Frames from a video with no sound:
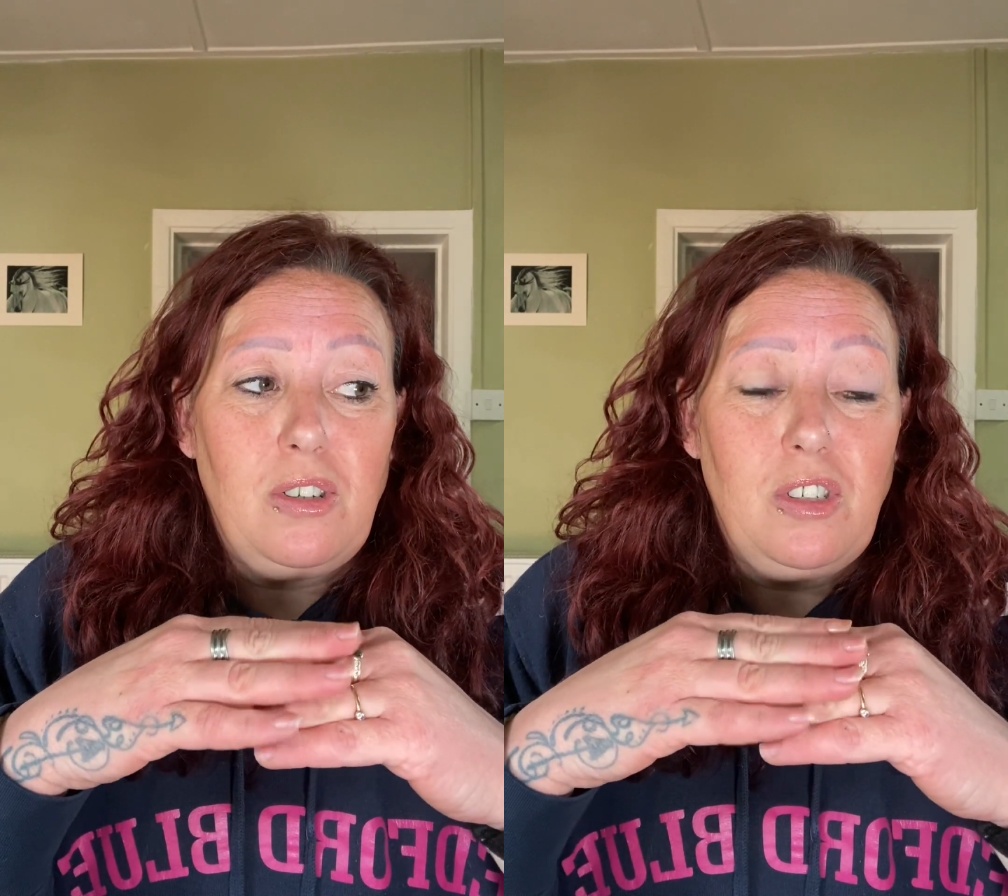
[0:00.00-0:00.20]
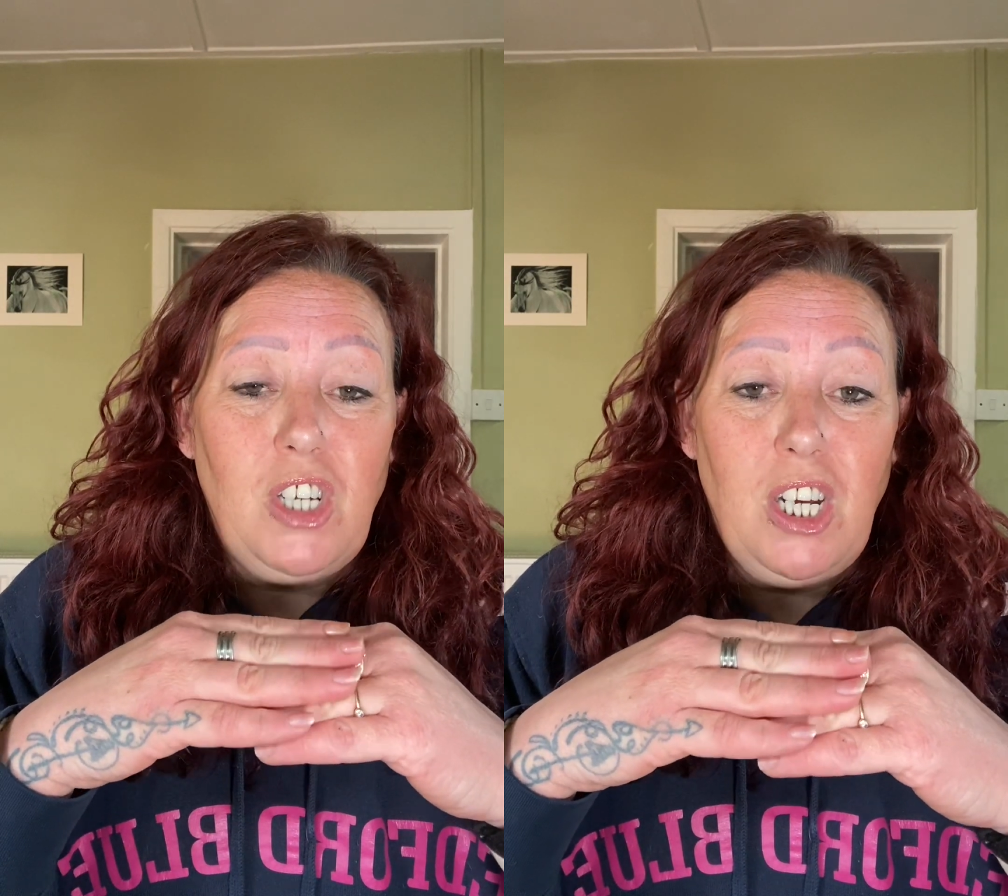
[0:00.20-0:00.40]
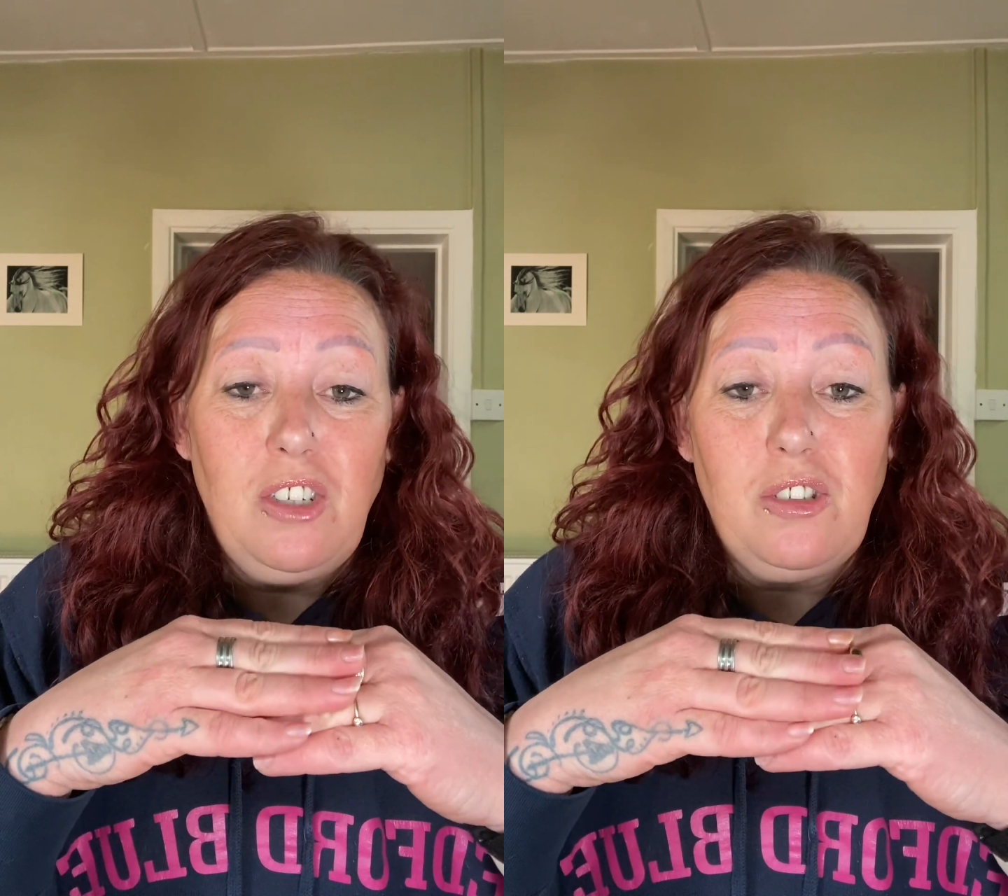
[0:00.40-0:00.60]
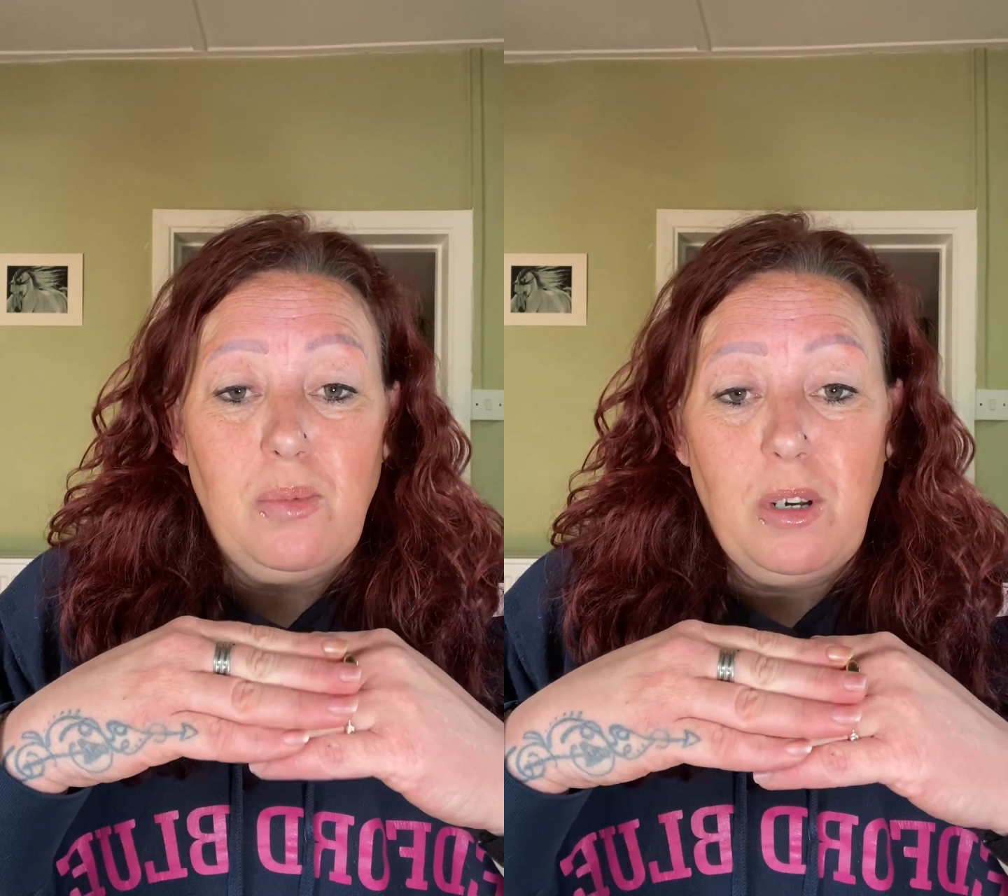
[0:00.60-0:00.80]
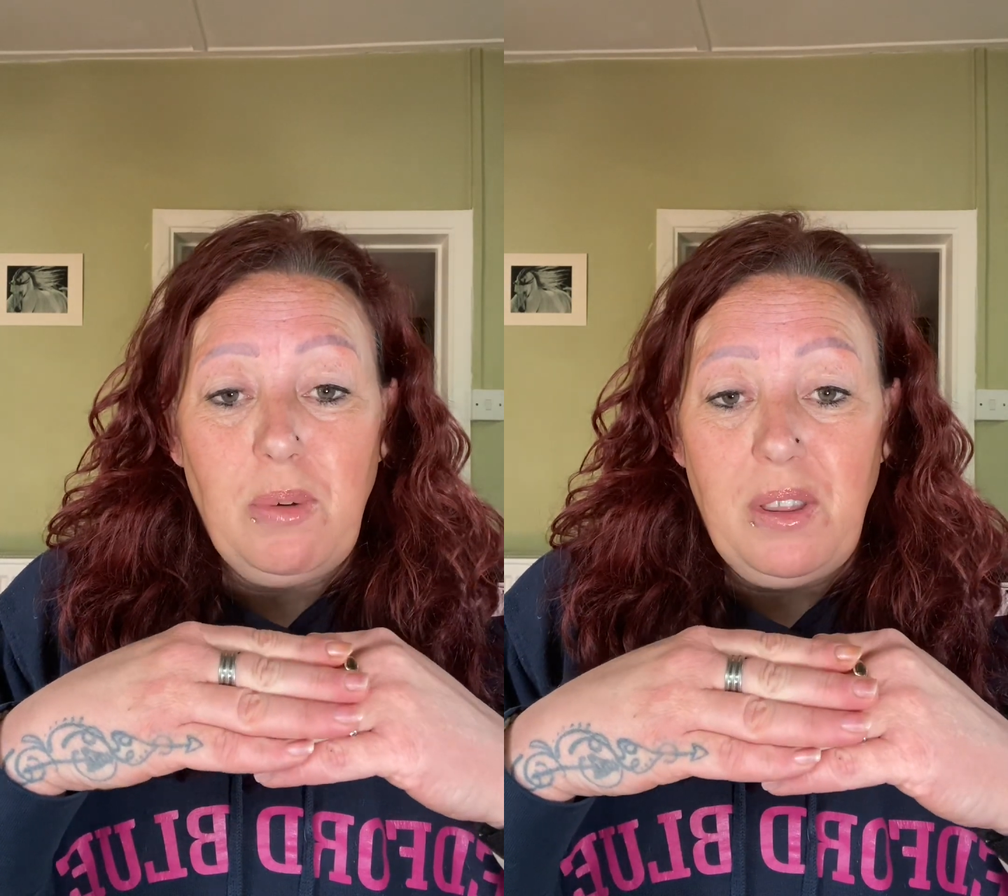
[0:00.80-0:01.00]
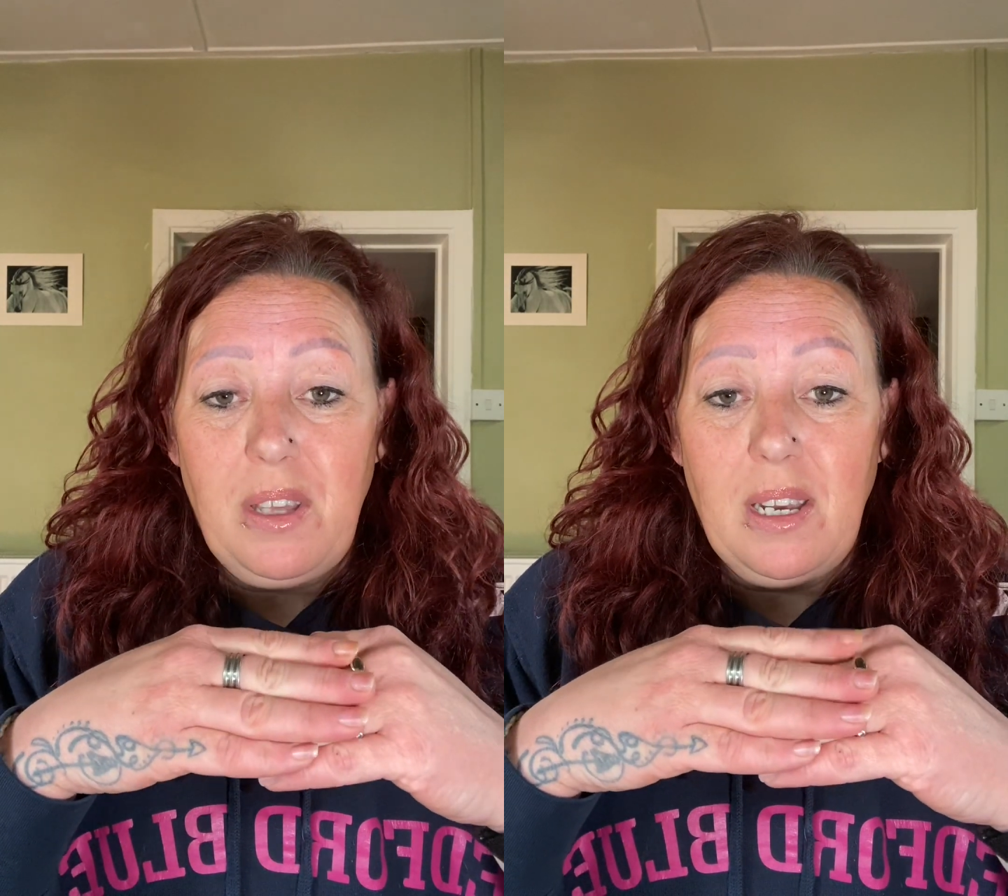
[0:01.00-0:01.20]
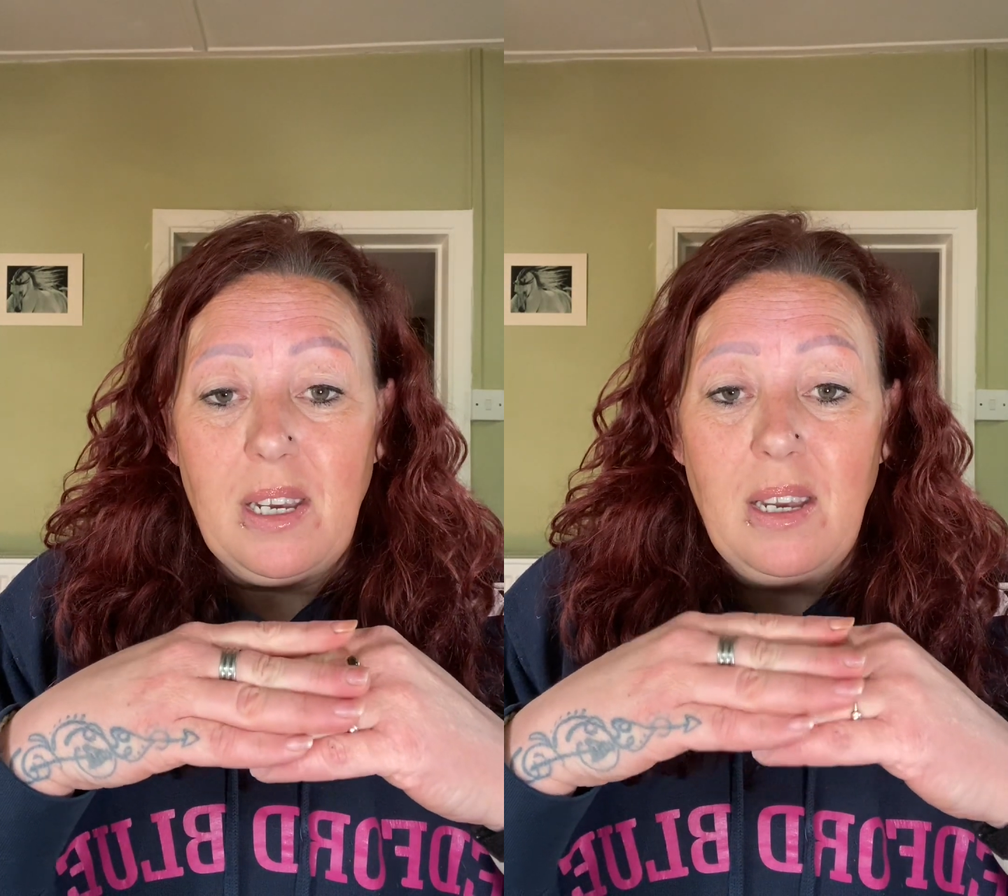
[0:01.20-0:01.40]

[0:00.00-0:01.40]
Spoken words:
change the way we think